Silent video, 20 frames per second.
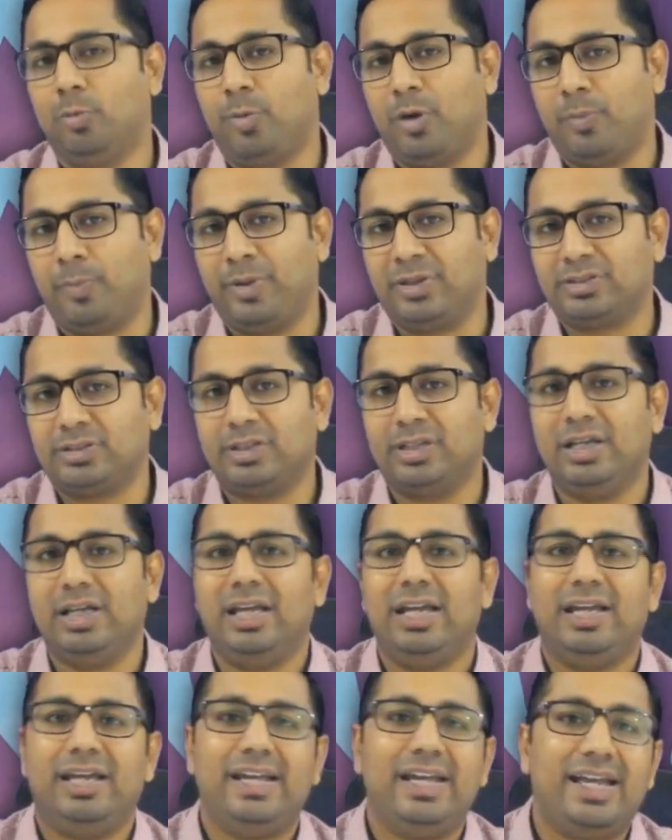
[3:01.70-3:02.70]
of Purpose.
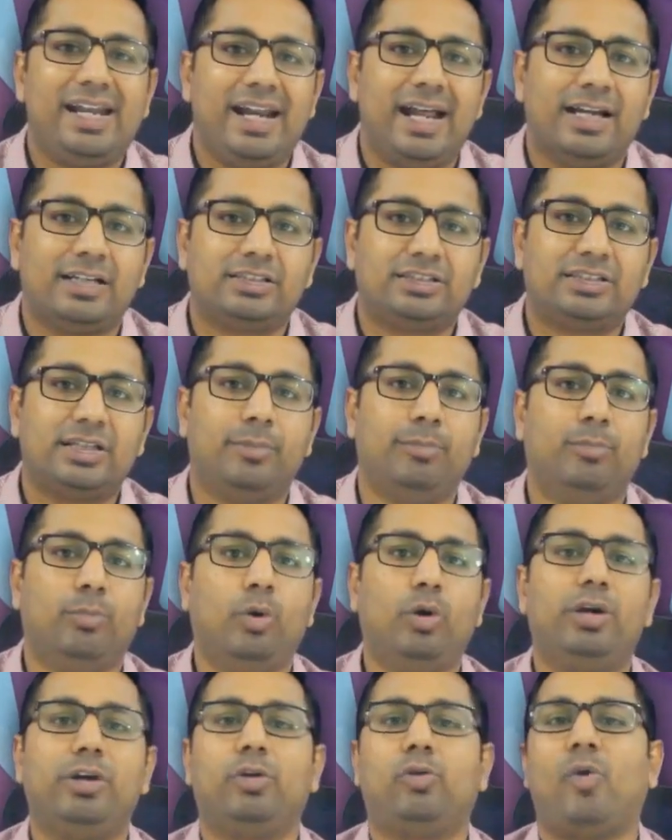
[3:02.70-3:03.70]
Here are some
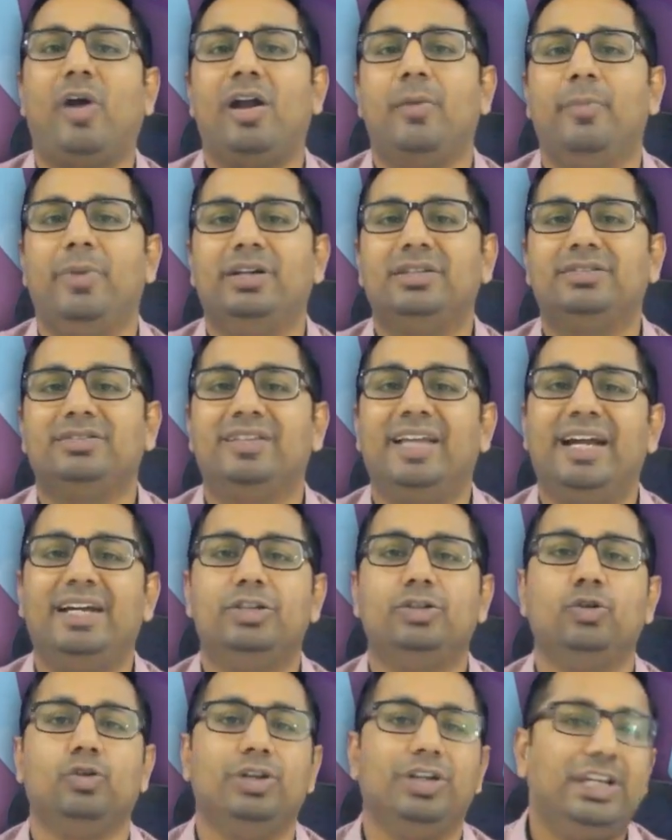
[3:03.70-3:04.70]
more requirements
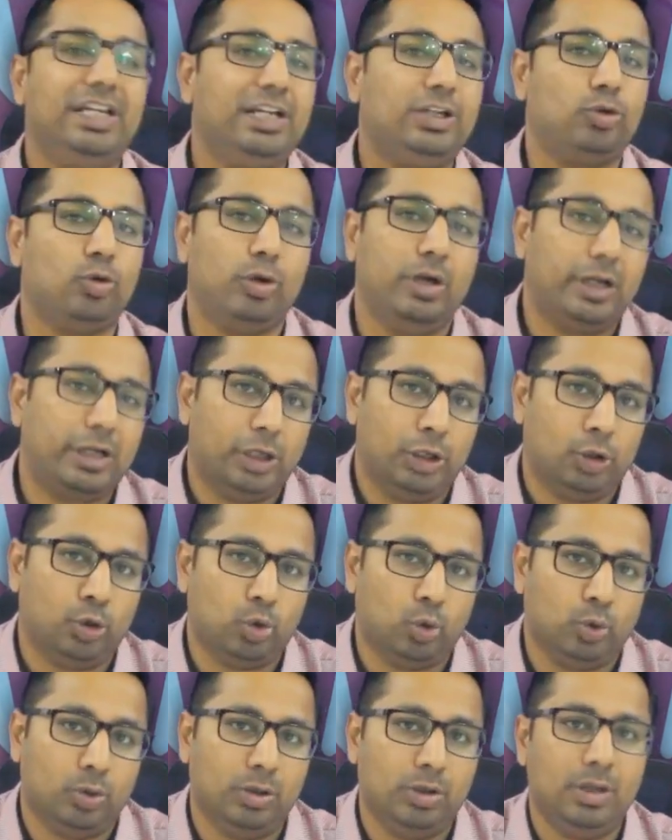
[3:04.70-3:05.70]
that you need to look
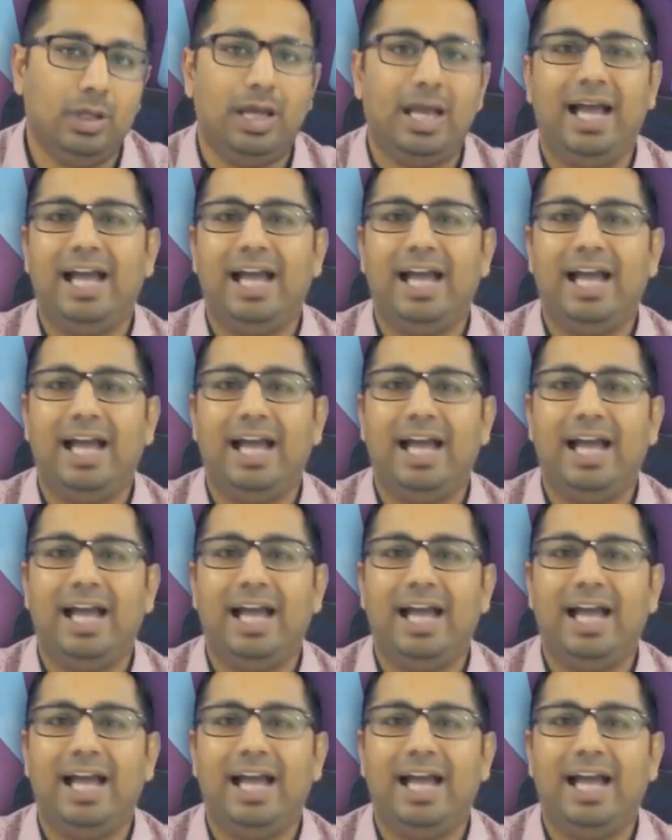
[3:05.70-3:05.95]
into.